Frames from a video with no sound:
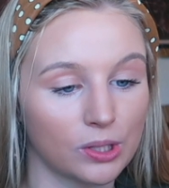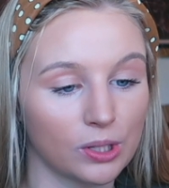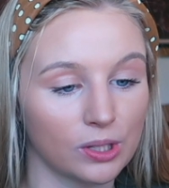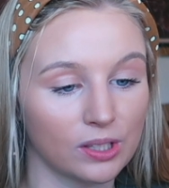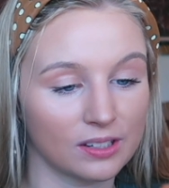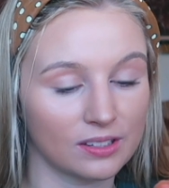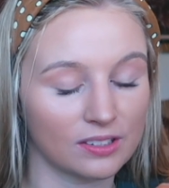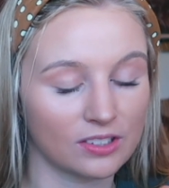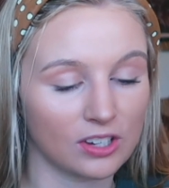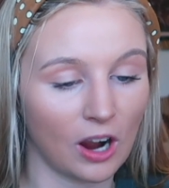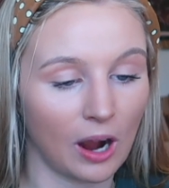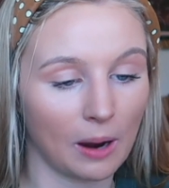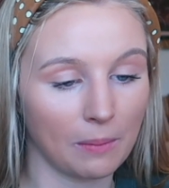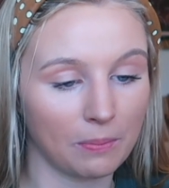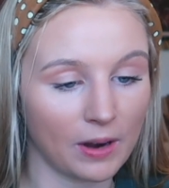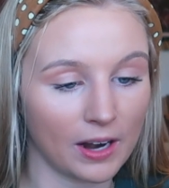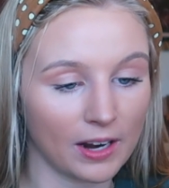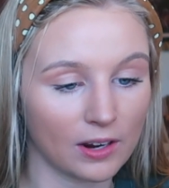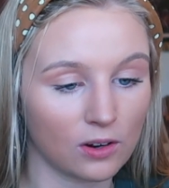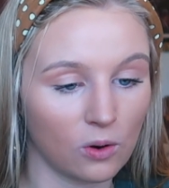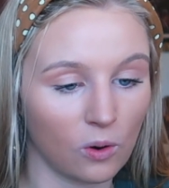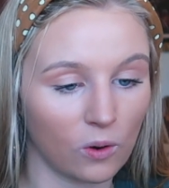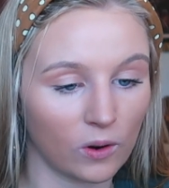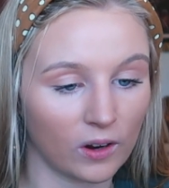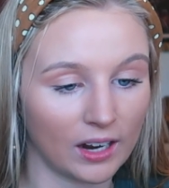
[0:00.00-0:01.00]
to this top
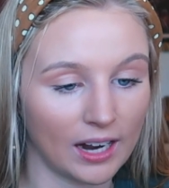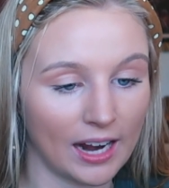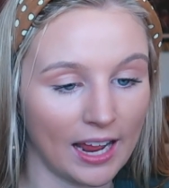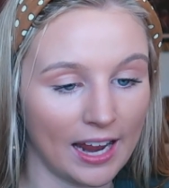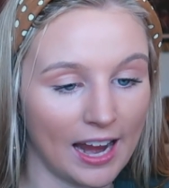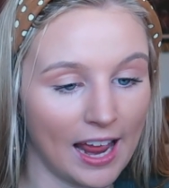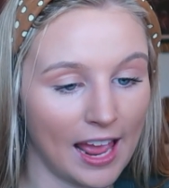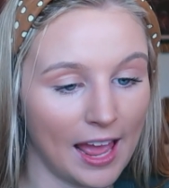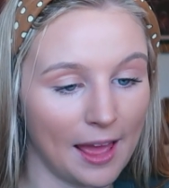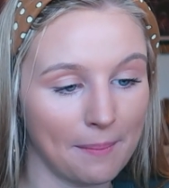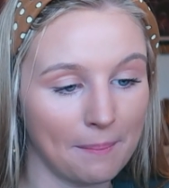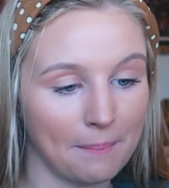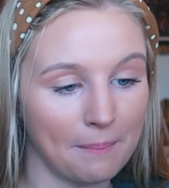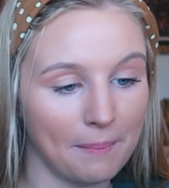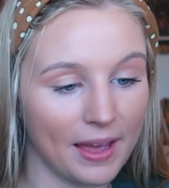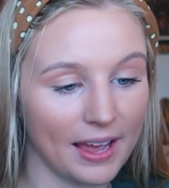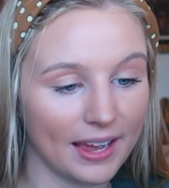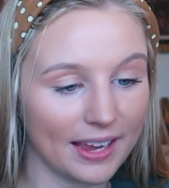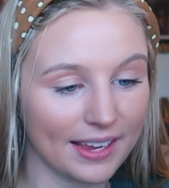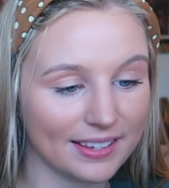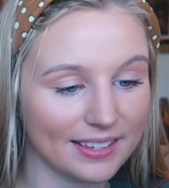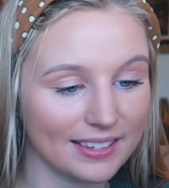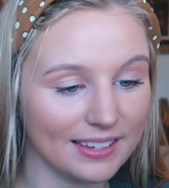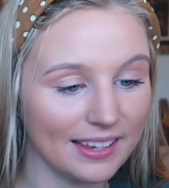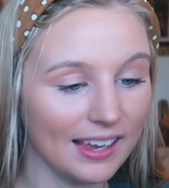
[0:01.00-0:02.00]
right corner and hit
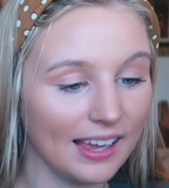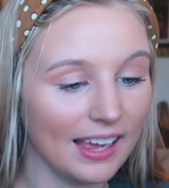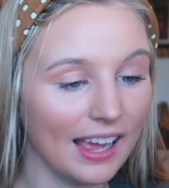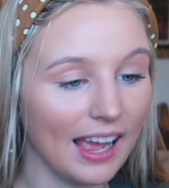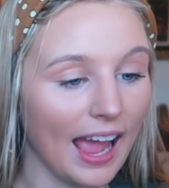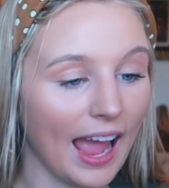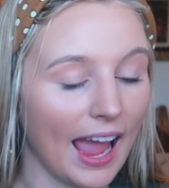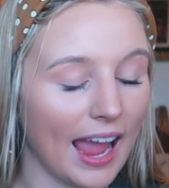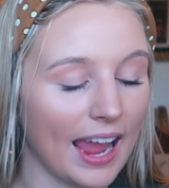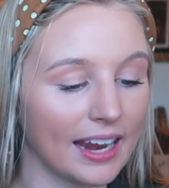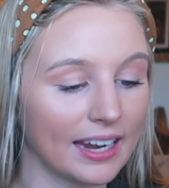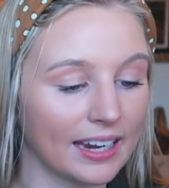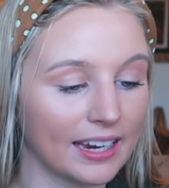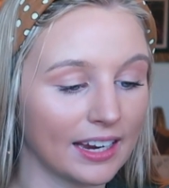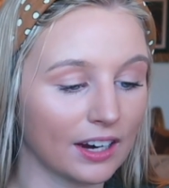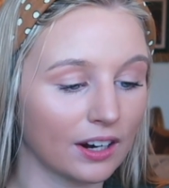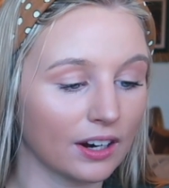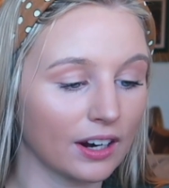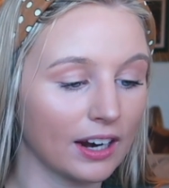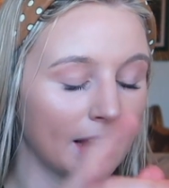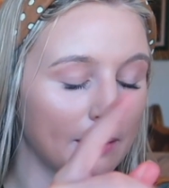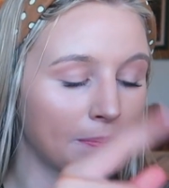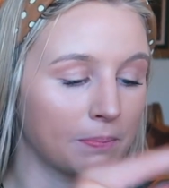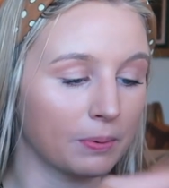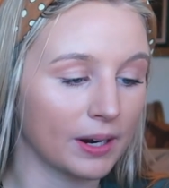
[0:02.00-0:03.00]
mix, and here
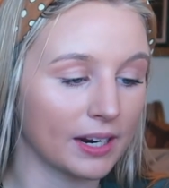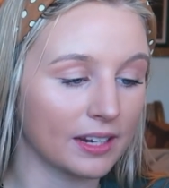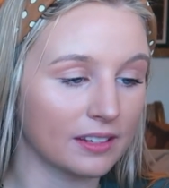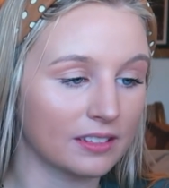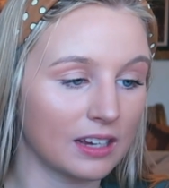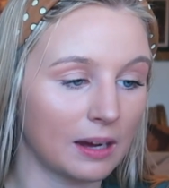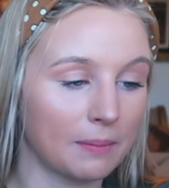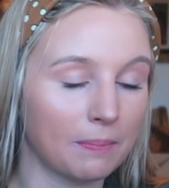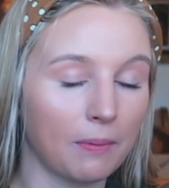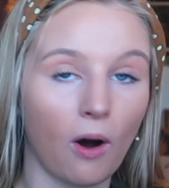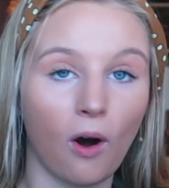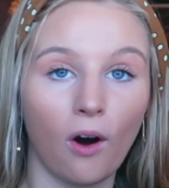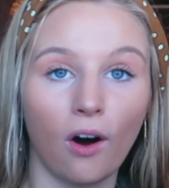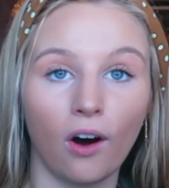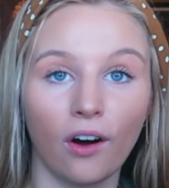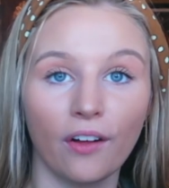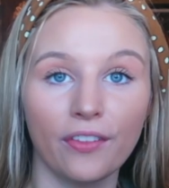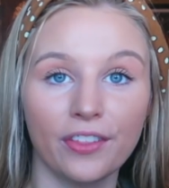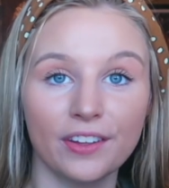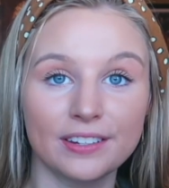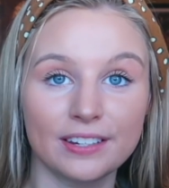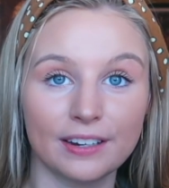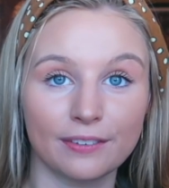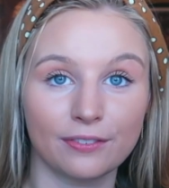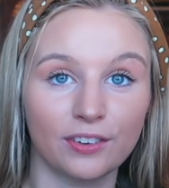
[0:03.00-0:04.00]
it brings up all
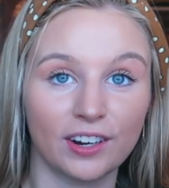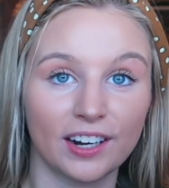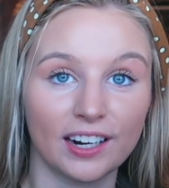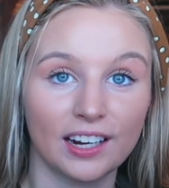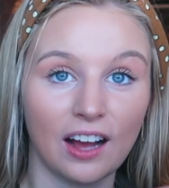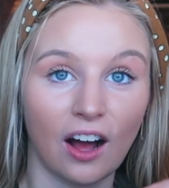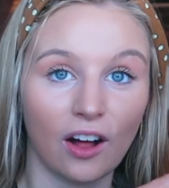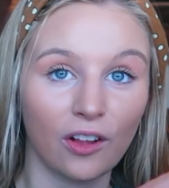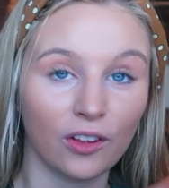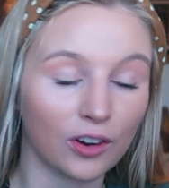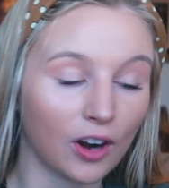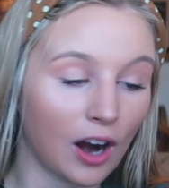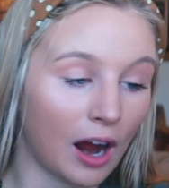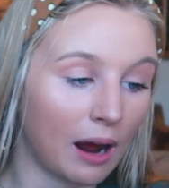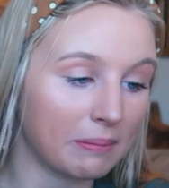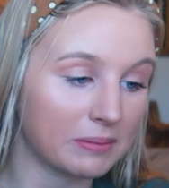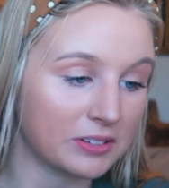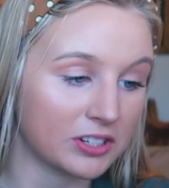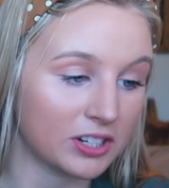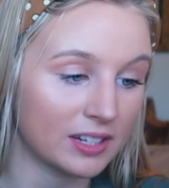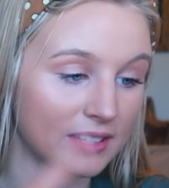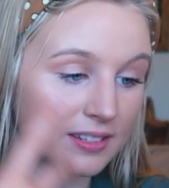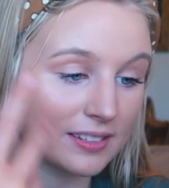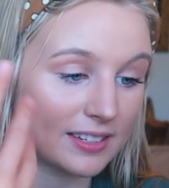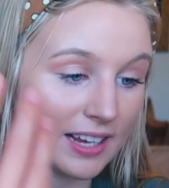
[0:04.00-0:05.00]
the different color
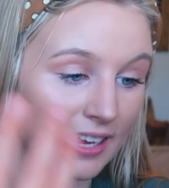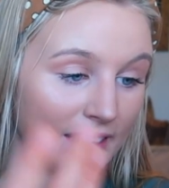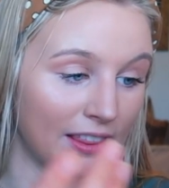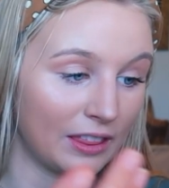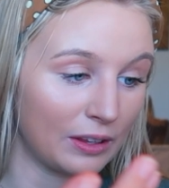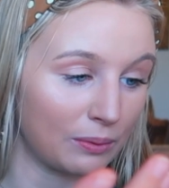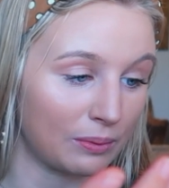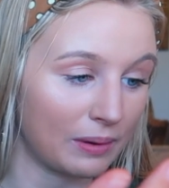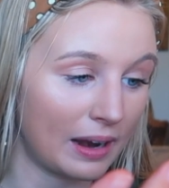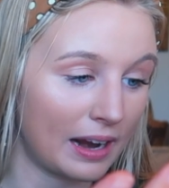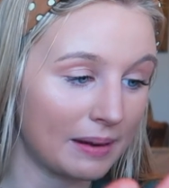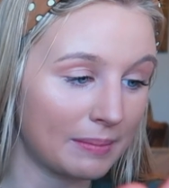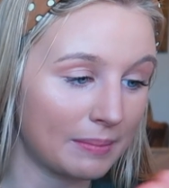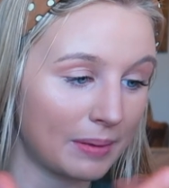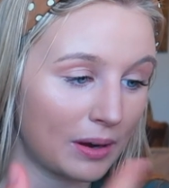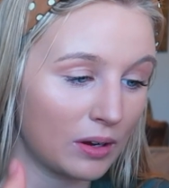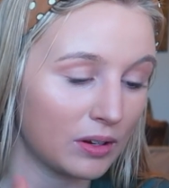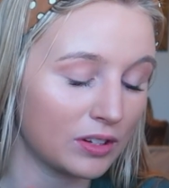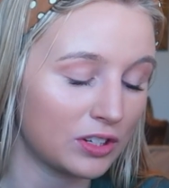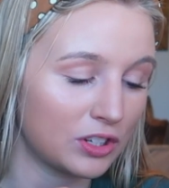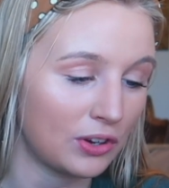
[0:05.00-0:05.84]
options and the rainbow.